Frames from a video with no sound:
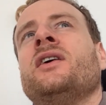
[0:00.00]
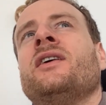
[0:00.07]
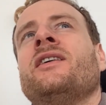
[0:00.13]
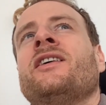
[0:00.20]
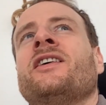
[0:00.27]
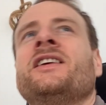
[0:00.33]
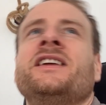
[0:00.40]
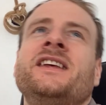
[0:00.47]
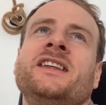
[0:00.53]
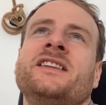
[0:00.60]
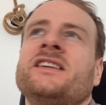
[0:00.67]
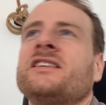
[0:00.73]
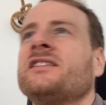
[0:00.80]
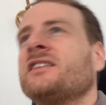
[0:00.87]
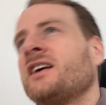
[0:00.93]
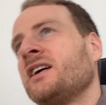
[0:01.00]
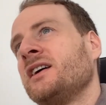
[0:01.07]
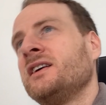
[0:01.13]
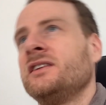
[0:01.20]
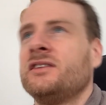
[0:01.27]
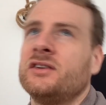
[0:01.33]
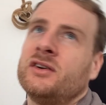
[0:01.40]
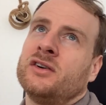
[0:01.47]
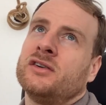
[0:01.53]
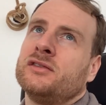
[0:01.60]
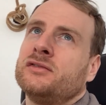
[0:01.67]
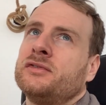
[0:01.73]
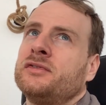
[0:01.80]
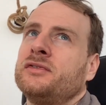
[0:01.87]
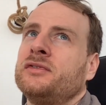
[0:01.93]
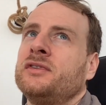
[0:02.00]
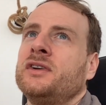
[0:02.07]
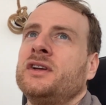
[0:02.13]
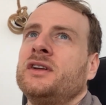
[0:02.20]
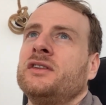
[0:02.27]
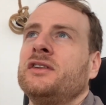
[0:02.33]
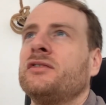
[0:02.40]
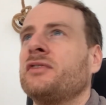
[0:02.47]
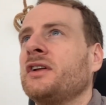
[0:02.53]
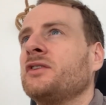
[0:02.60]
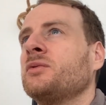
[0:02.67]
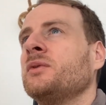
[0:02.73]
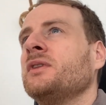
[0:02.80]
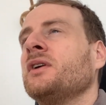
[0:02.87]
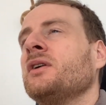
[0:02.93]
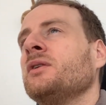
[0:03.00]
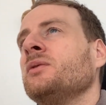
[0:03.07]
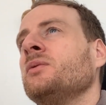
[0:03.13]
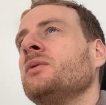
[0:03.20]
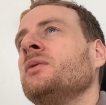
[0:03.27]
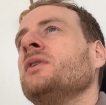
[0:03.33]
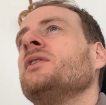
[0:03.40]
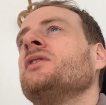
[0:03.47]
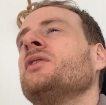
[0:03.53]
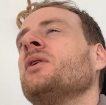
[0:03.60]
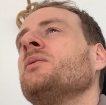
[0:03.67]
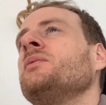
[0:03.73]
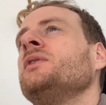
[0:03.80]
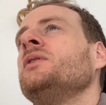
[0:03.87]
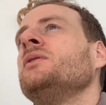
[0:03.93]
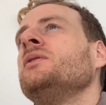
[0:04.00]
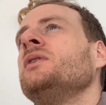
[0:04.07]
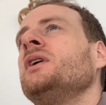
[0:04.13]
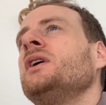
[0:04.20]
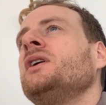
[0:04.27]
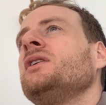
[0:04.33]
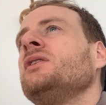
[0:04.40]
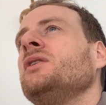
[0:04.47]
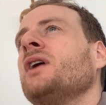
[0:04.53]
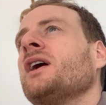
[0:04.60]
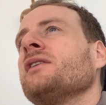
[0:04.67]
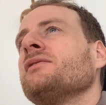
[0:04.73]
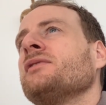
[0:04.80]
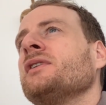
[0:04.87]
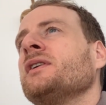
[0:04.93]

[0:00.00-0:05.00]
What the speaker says: on either side of the French window at the top, you have